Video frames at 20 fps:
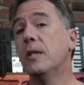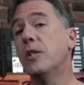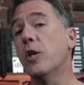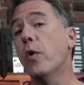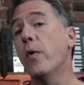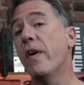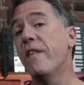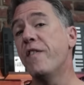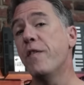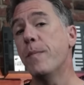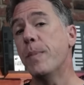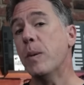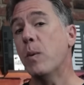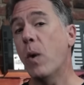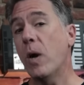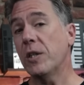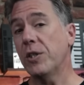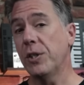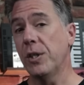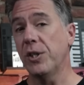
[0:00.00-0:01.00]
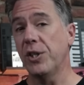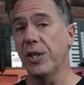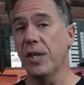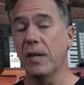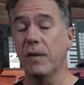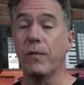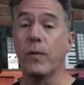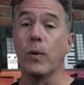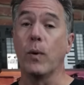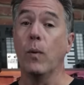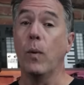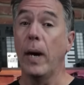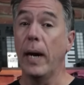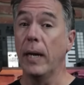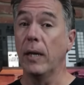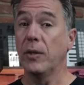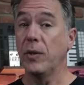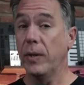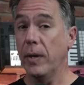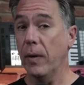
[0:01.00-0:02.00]
So if you've been watching the channel for a
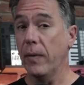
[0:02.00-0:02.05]
while, you